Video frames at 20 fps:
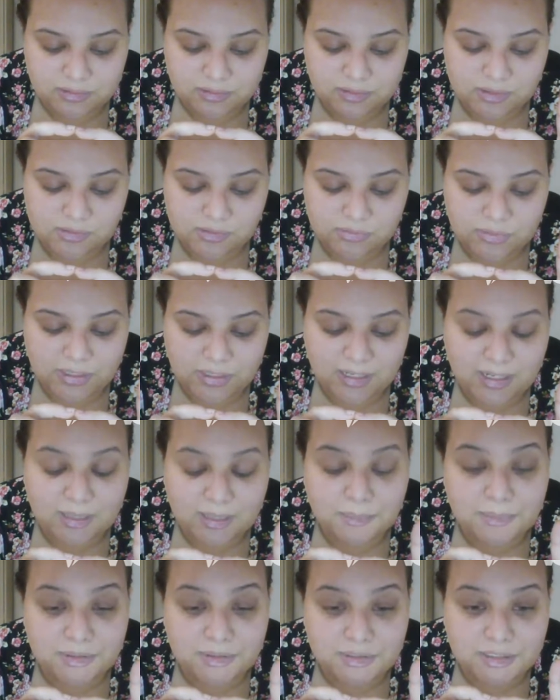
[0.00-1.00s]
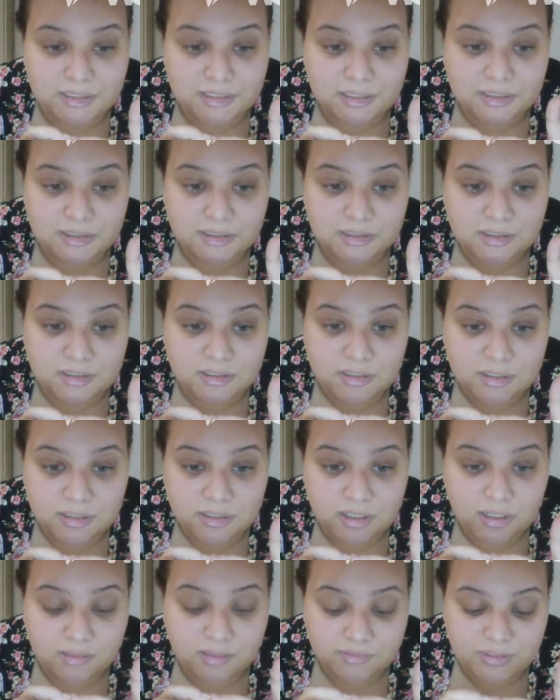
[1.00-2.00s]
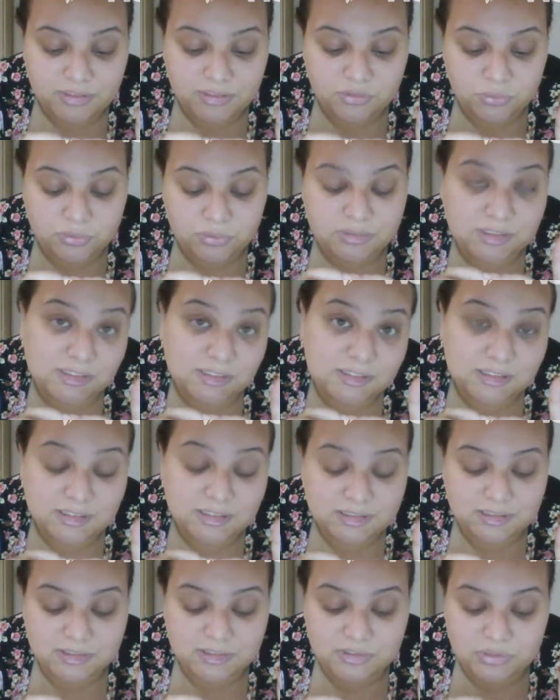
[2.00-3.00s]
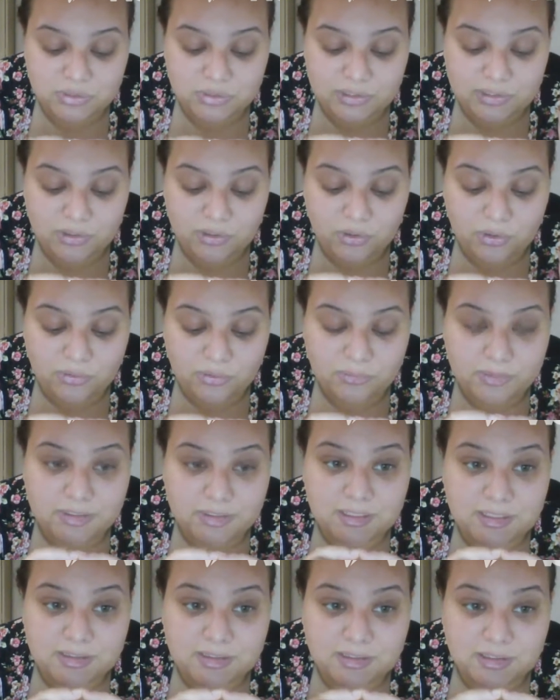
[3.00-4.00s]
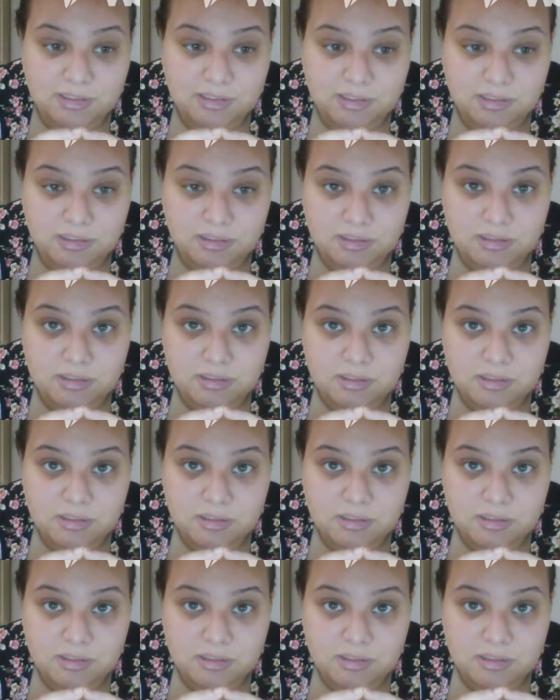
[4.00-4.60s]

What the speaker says: the reliability of each was consistent, so they all would hit the